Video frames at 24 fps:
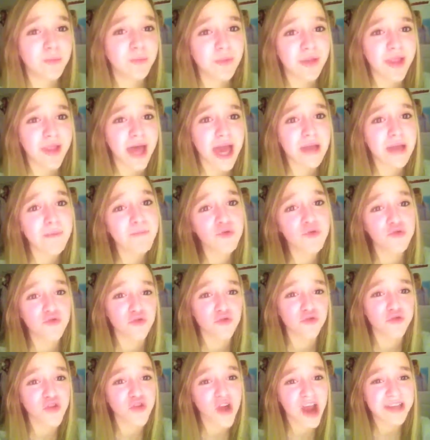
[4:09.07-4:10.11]
be like
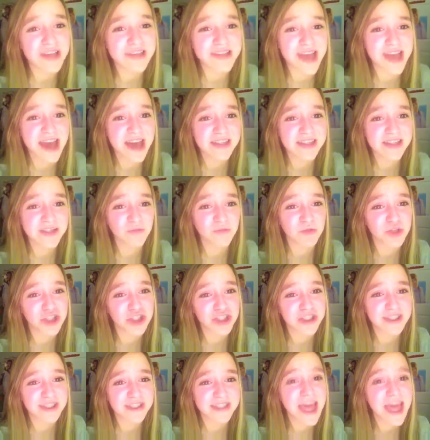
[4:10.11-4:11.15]
muchas gracias, which
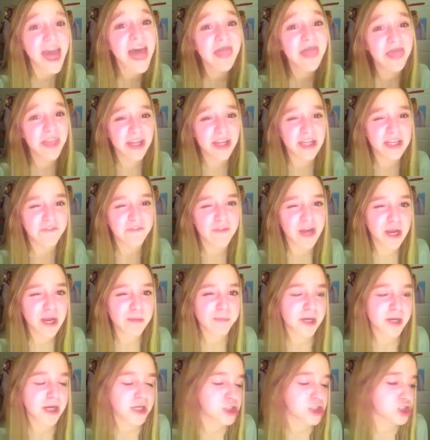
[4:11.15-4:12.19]
is thank you very
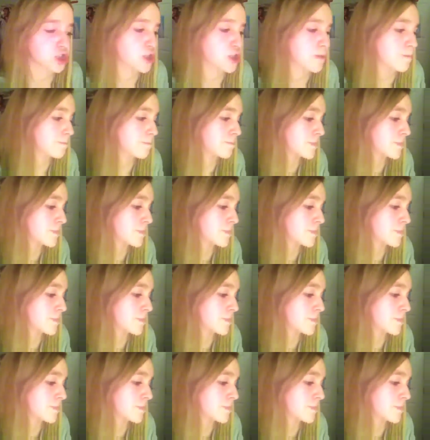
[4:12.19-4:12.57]
much.